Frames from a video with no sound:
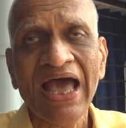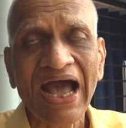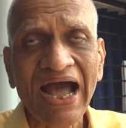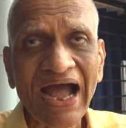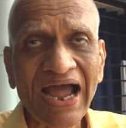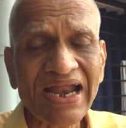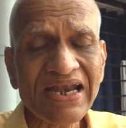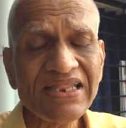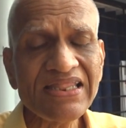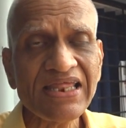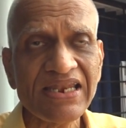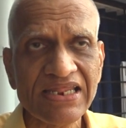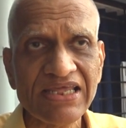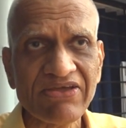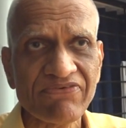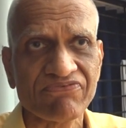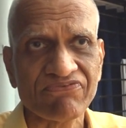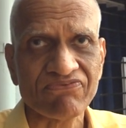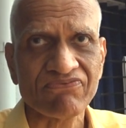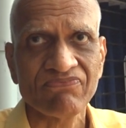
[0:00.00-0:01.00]
And then
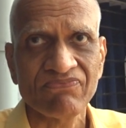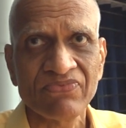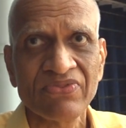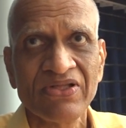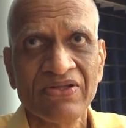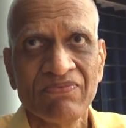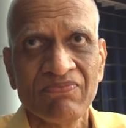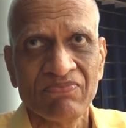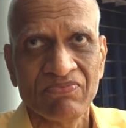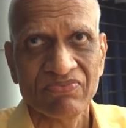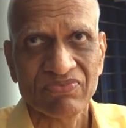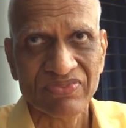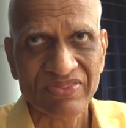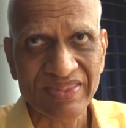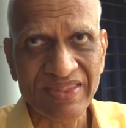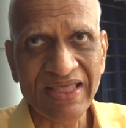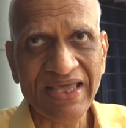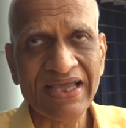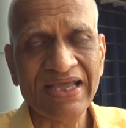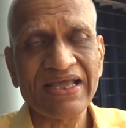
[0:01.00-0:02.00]
if
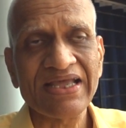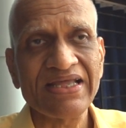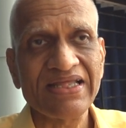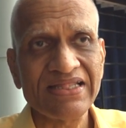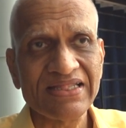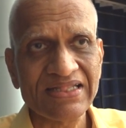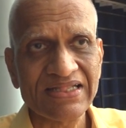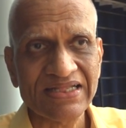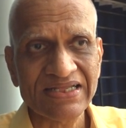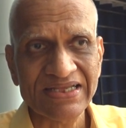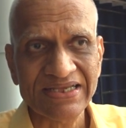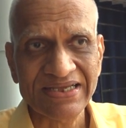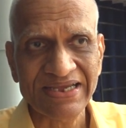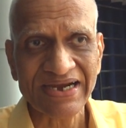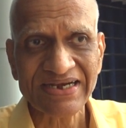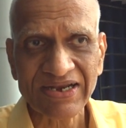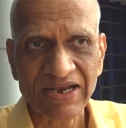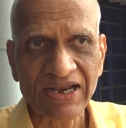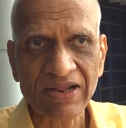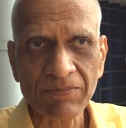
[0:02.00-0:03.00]
they
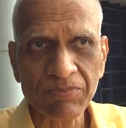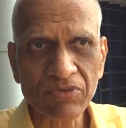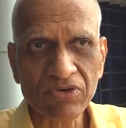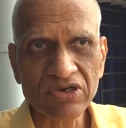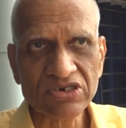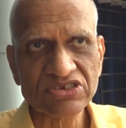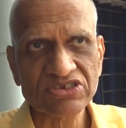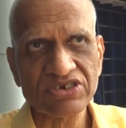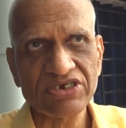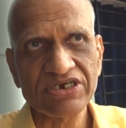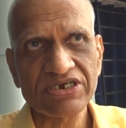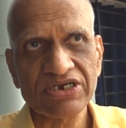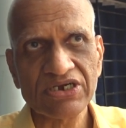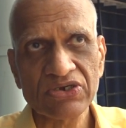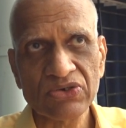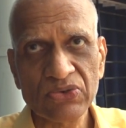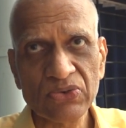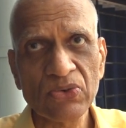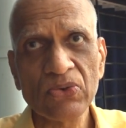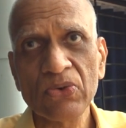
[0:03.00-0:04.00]
get an opportunity
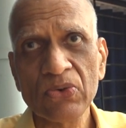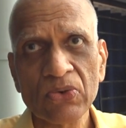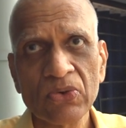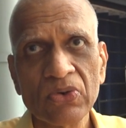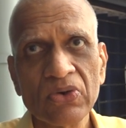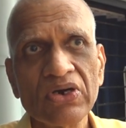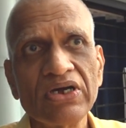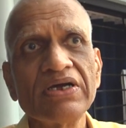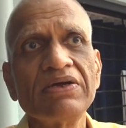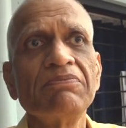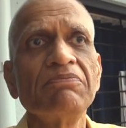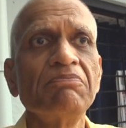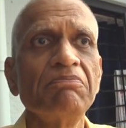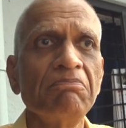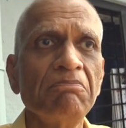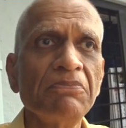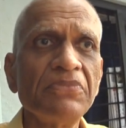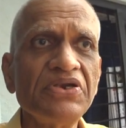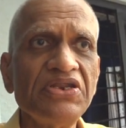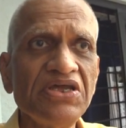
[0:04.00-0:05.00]
to
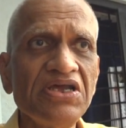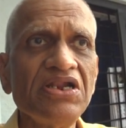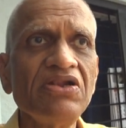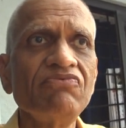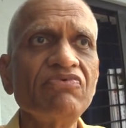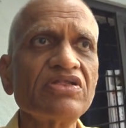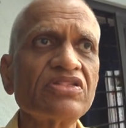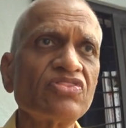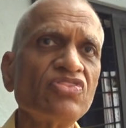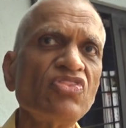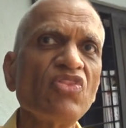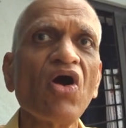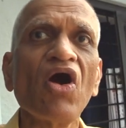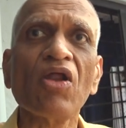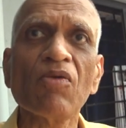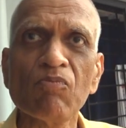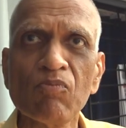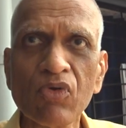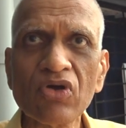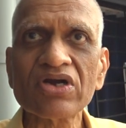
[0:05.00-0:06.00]
deal with
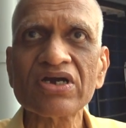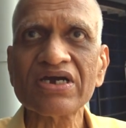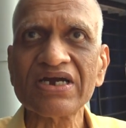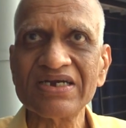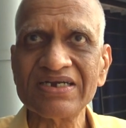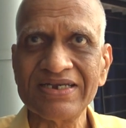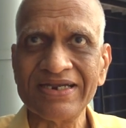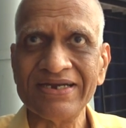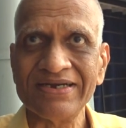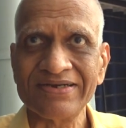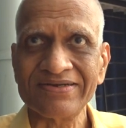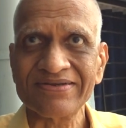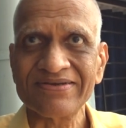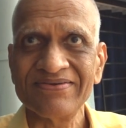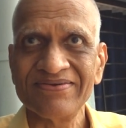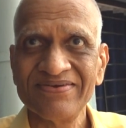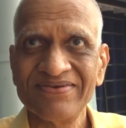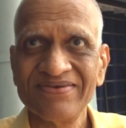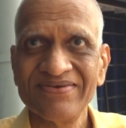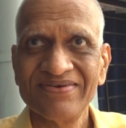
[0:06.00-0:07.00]
non-book content
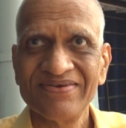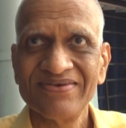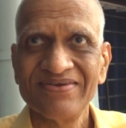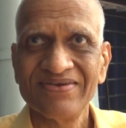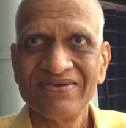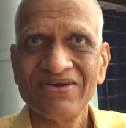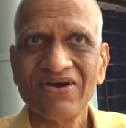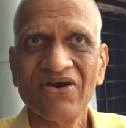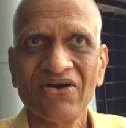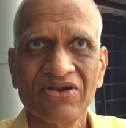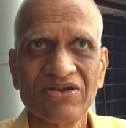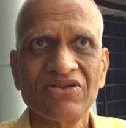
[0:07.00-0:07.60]
or